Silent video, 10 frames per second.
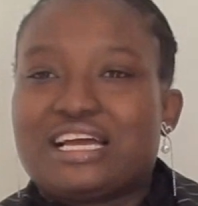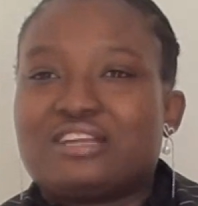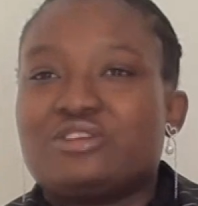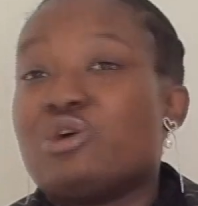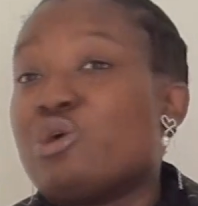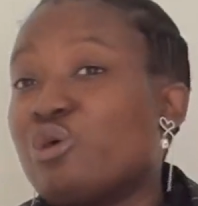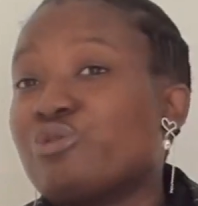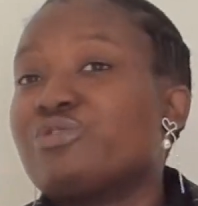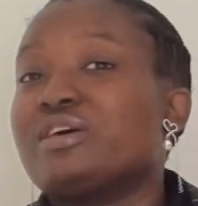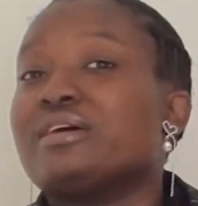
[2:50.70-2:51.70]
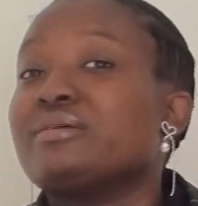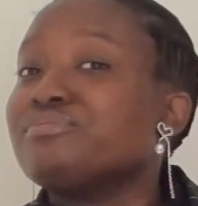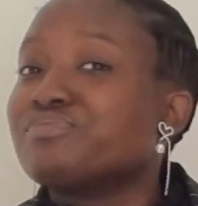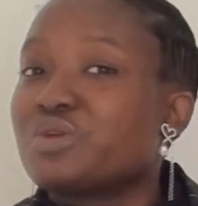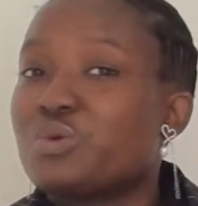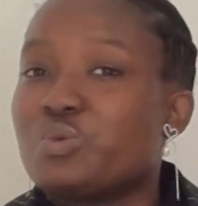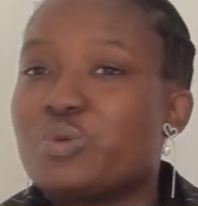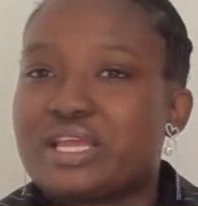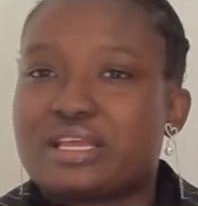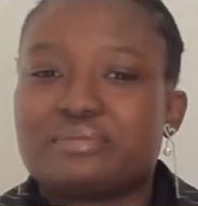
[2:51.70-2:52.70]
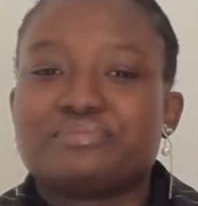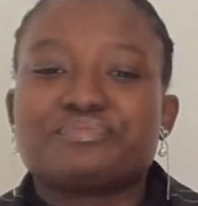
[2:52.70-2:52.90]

card of the week